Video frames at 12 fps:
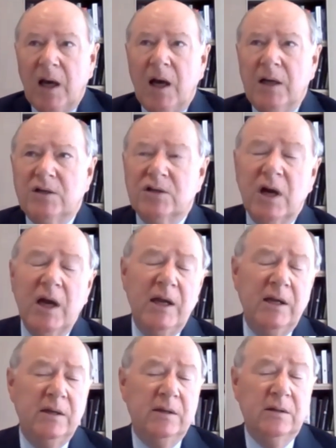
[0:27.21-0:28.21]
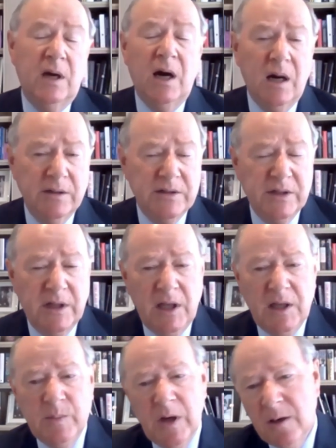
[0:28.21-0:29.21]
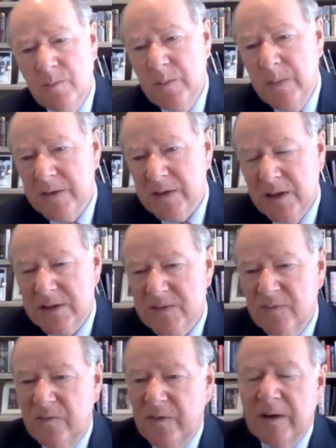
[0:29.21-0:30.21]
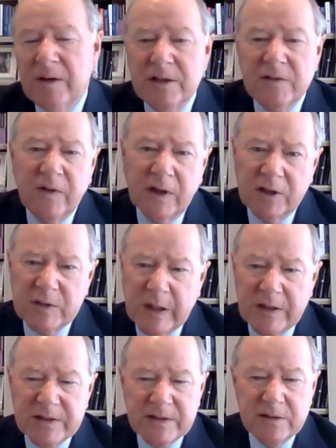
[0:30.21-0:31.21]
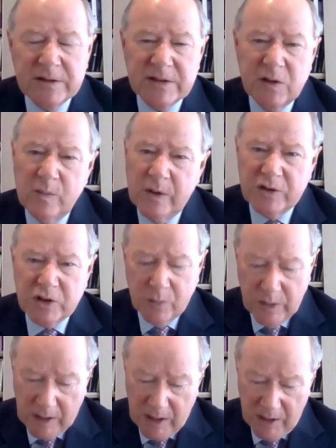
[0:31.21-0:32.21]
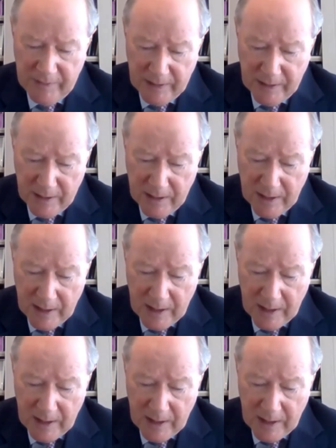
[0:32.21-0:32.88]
I try hard to keep up, but it's very difficult because there is so much going on there.